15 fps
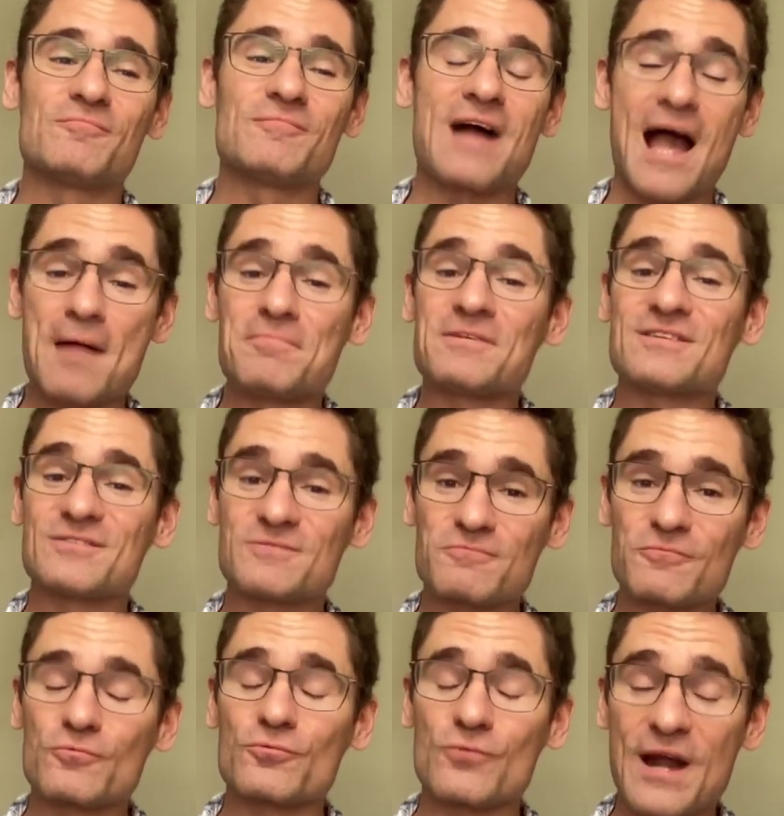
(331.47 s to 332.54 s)
happened
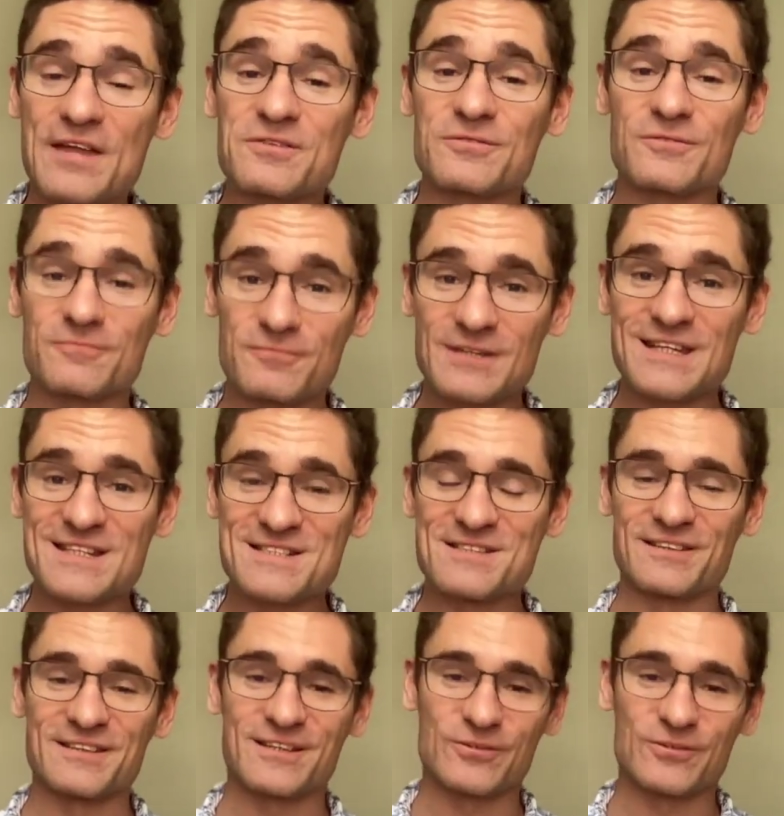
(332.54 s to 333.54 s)
rather easily